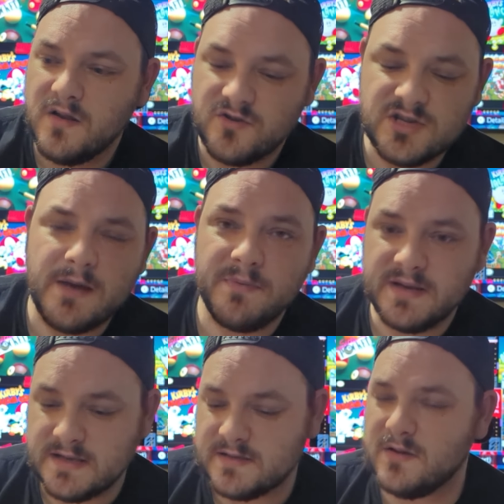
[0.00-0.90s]

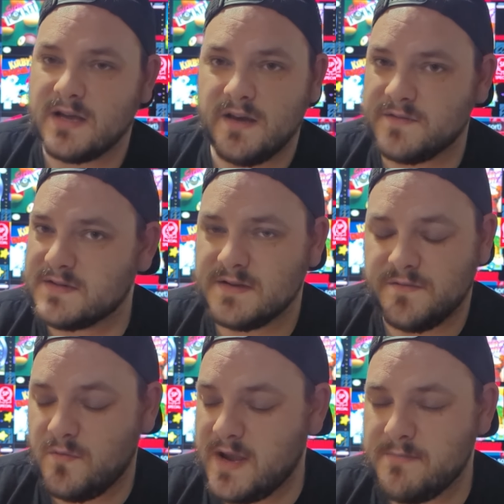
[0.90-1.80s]
Japanese look after
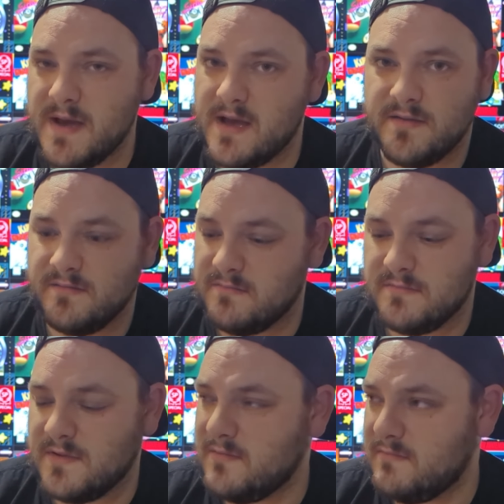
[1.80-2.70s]
stuff way better
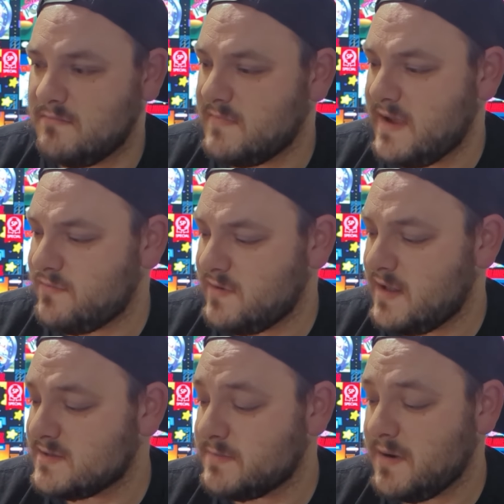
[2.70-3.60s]
than everyone
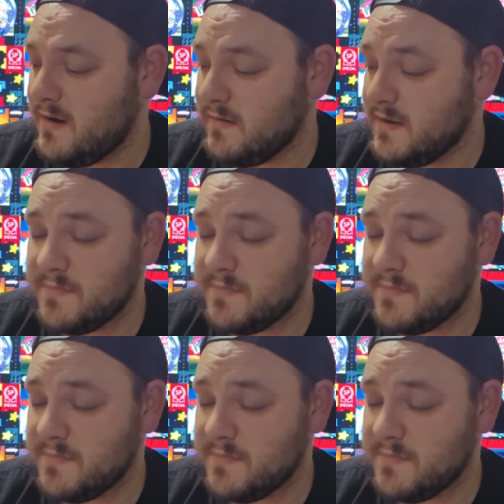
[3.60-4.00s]
else apparently,